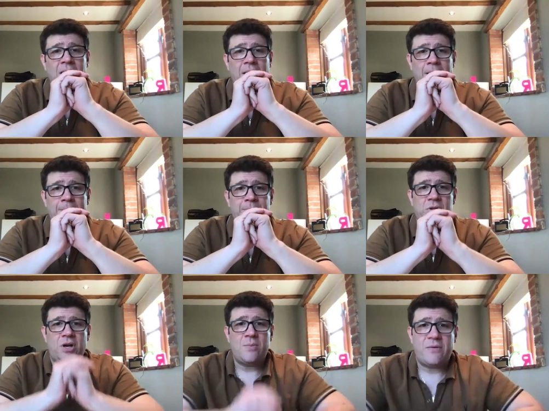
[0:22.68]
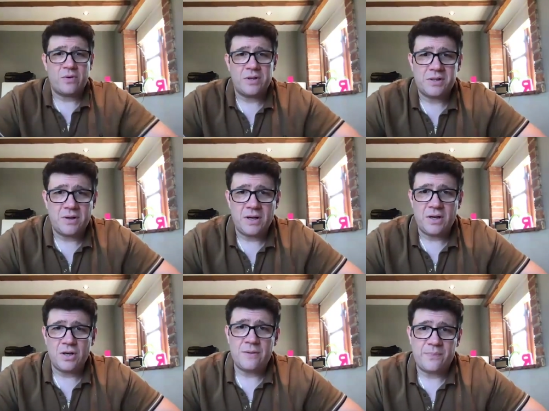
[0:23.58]
Um, so, I hope everyone is doing
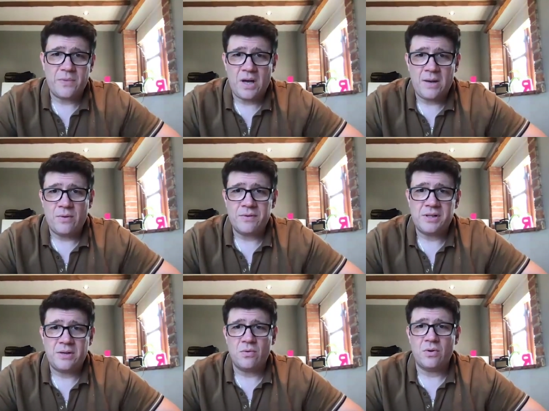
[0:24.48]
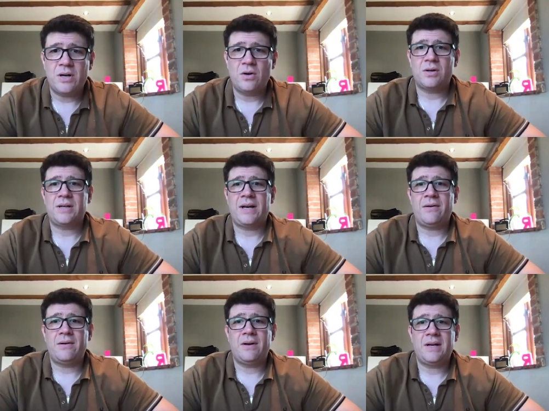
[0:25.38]
good. Um, obviously, we're all in
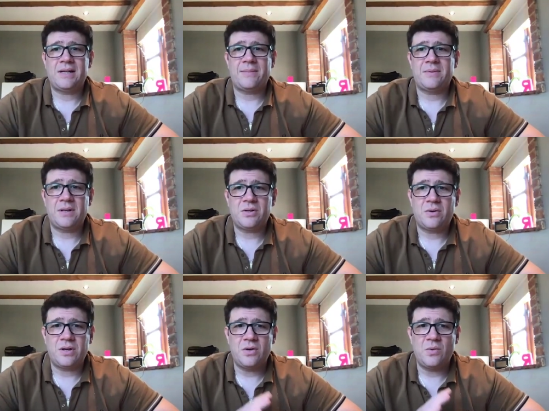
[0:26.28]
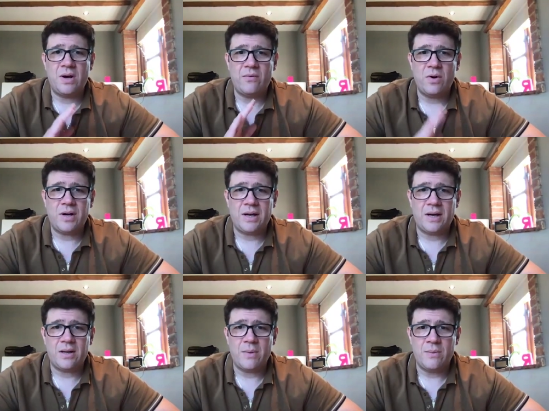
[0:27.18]
lockdown and adapting to our new way of working
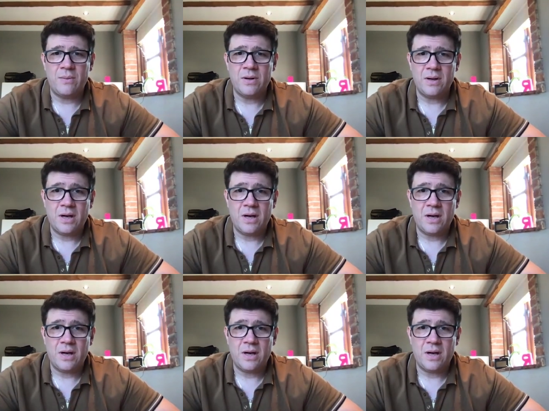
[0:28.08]
at the moment.